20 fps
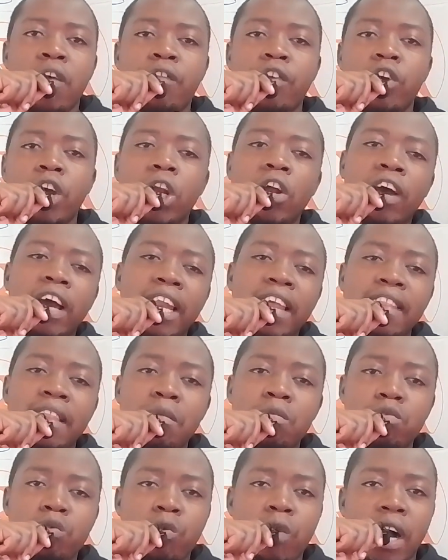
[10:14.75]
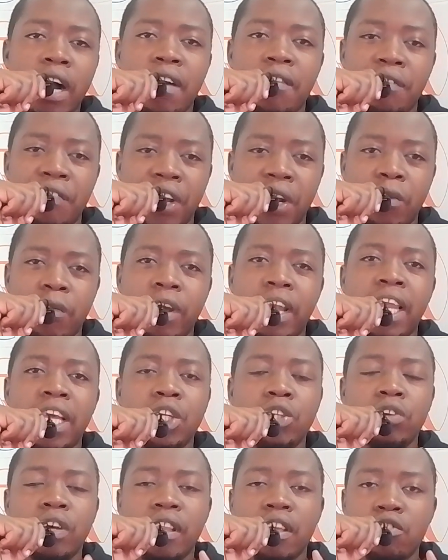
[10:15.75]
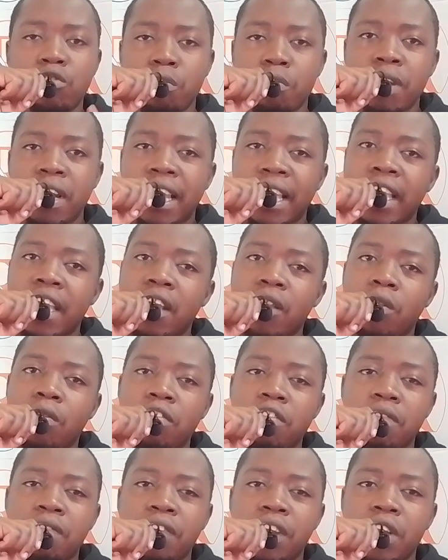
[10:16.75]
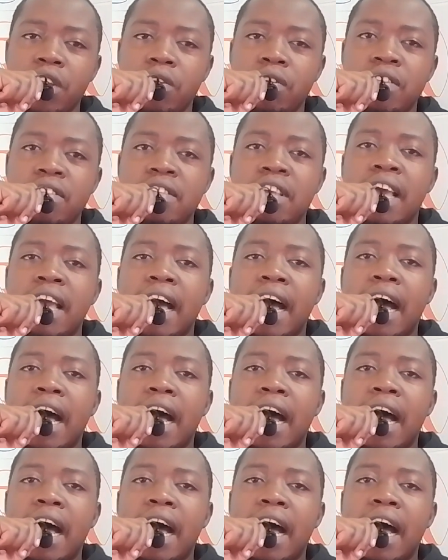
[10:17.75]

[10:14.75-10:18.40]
for your algorithm to work very well, ensure that you be liking those videos,